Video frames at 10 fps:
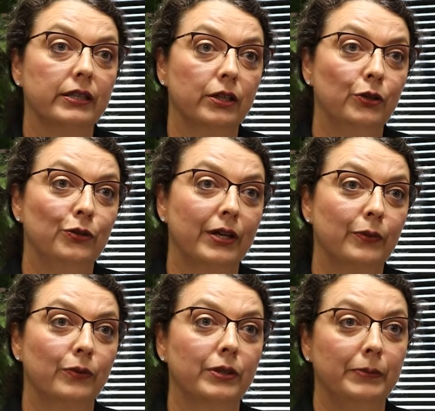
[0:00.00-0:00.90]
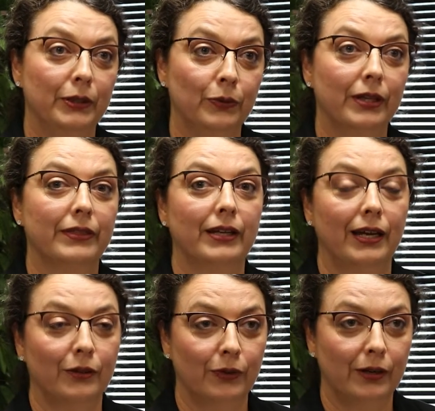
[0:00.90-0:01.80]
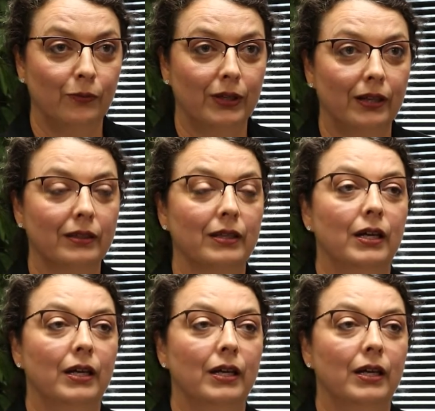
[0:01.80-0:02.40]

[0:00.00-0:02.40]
to know who they want to be with and hang around with.